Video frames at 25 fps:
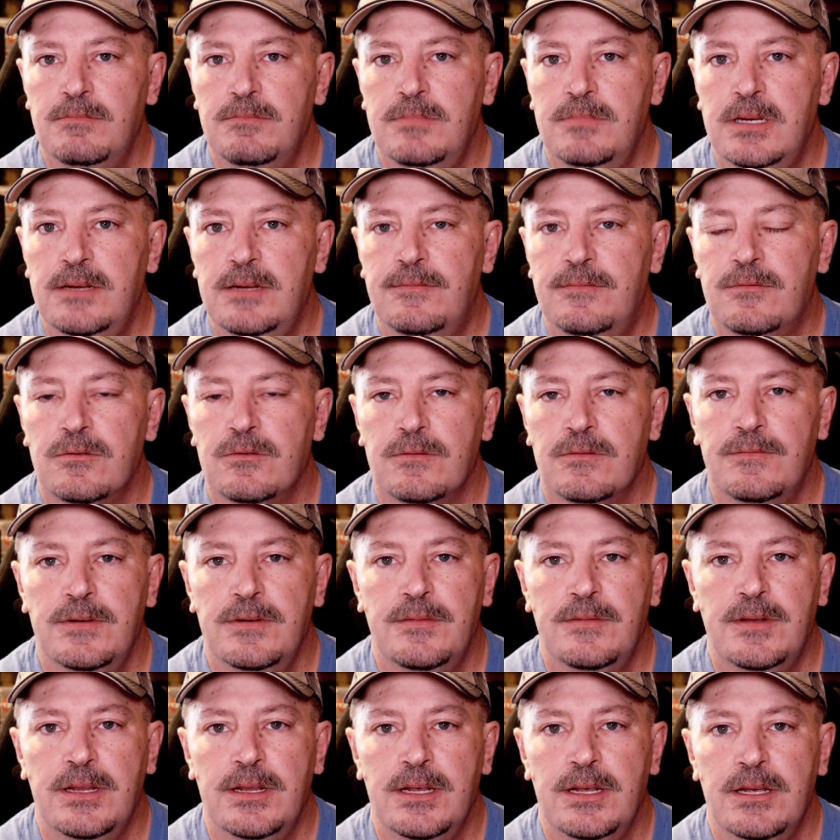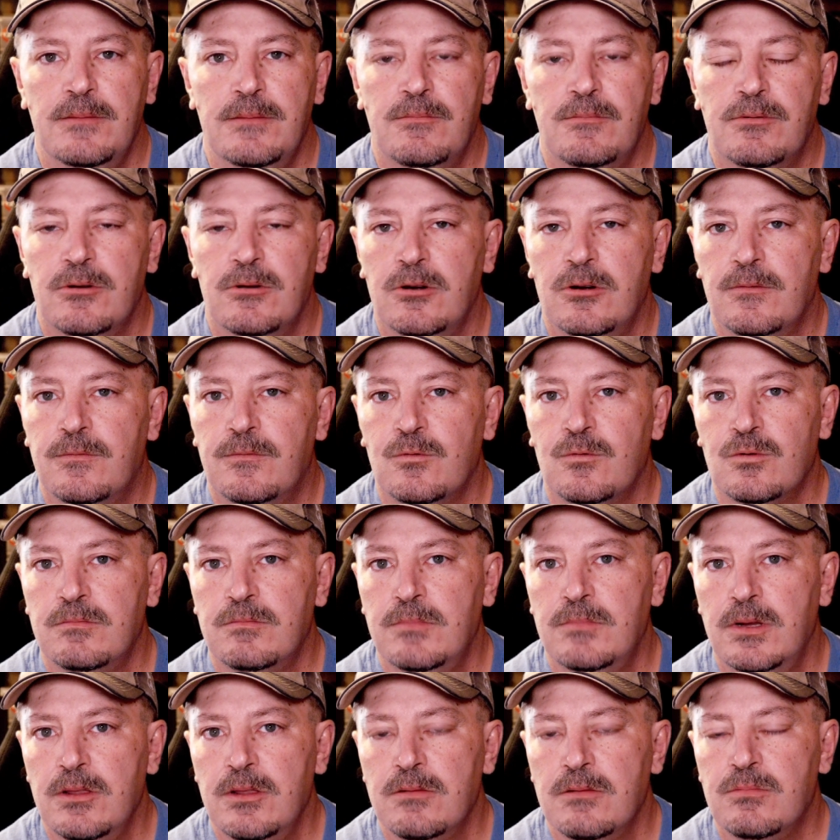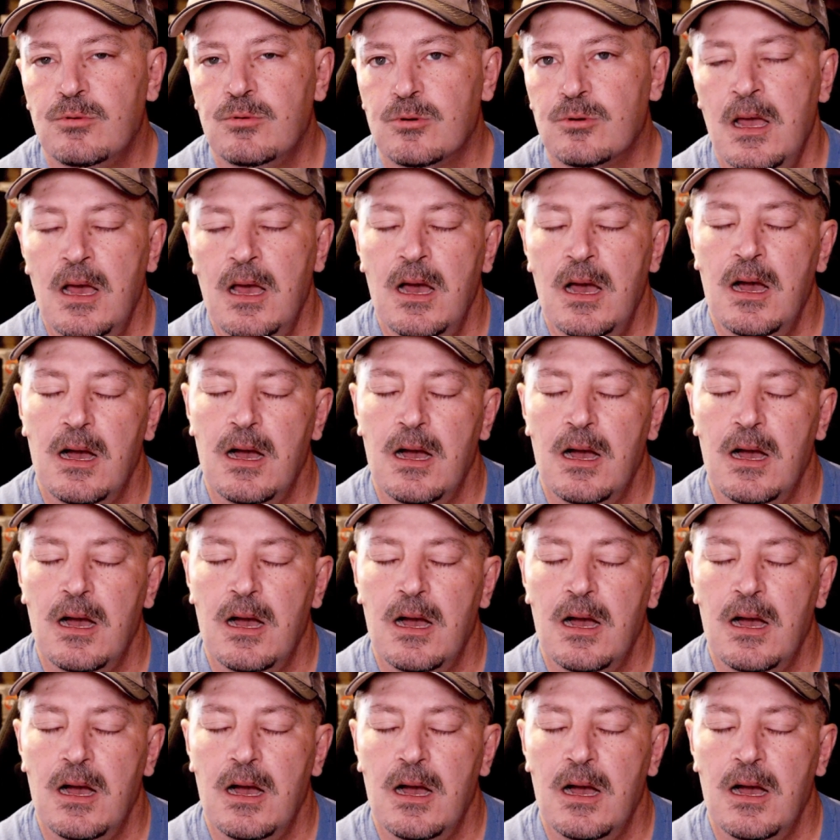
B450M Pro 4 motherboard.